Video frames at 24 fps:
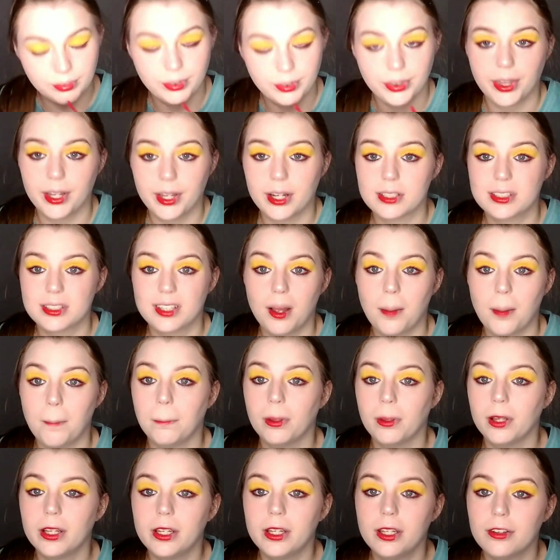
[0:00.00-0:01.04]
And there's
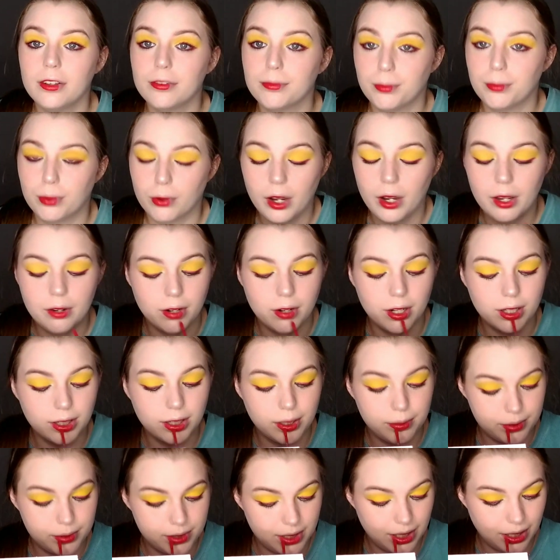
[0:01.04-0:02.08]
plenty of bright red
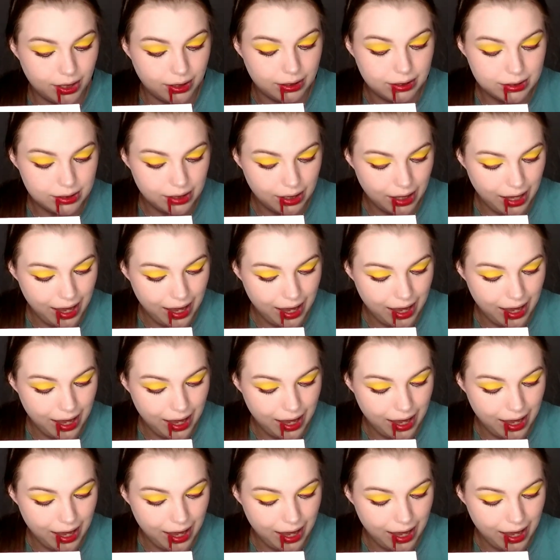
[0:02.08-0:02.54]
lipsticks